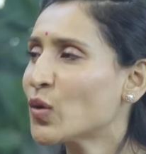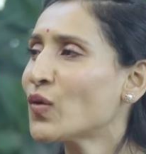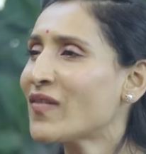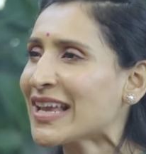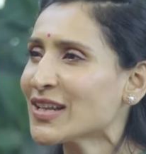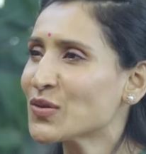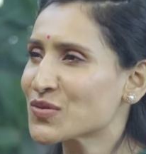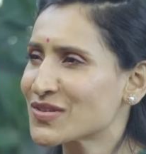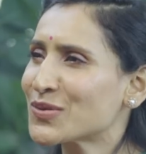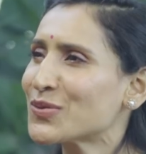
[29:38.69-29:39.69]
core
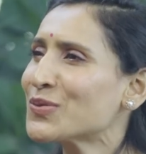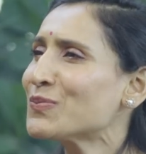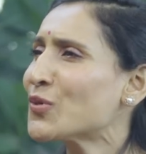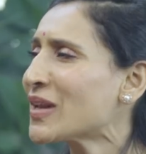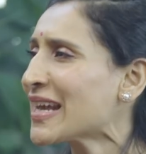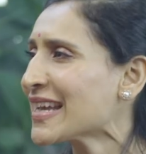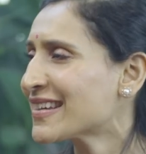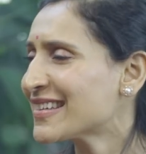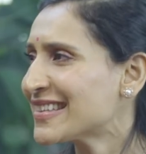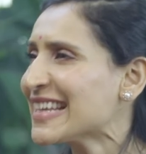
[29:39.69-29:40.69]
values, more like
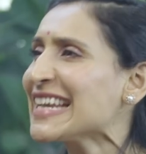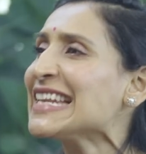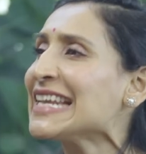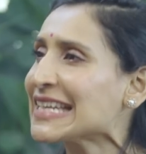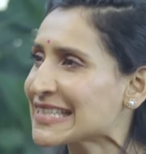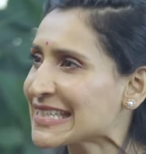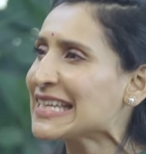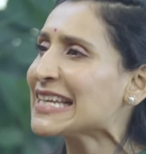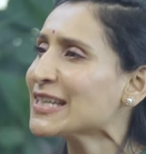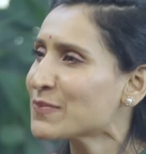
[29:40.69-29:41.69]
the
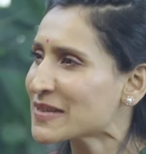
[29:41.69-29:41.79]
innate